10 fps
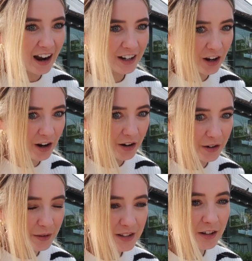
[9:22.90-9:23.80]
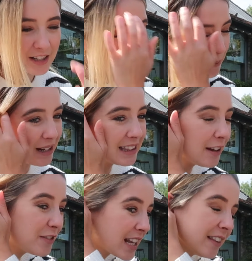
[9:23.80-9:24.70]
I know. So does that mean
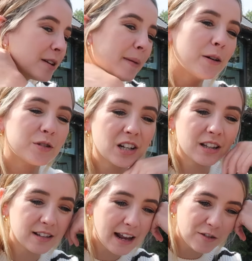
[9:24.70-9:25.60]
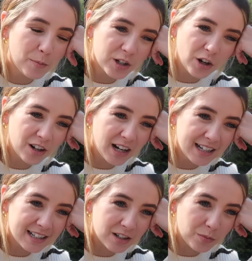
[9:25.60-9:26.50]
they've sent them out to everybody on our
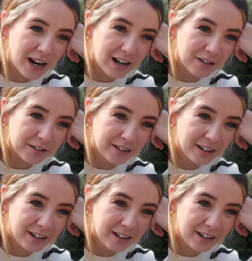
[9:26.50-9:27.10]
list as well?